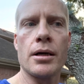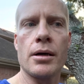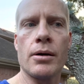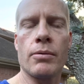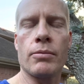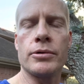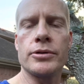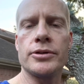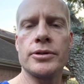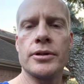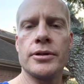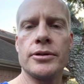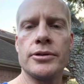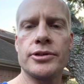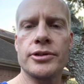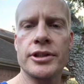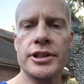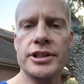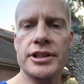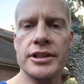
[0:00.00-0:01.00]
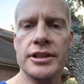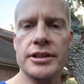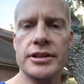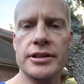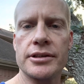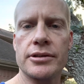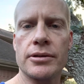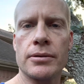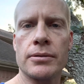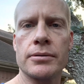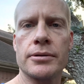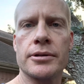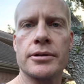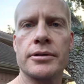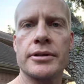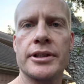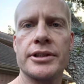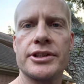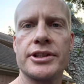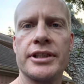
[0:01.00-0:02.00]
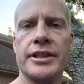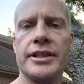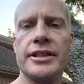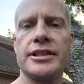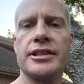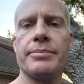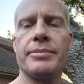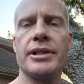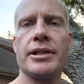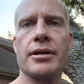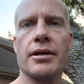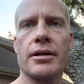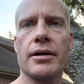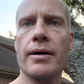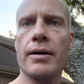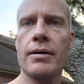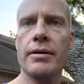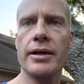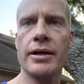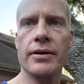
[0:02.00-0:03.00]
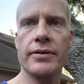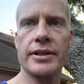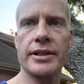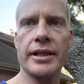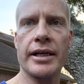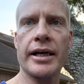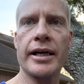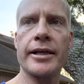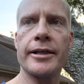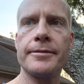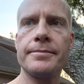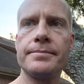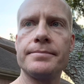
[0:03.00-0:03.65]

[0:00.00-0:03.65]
went to a nutritionist and told her that she needs to be on a heart healthy diet.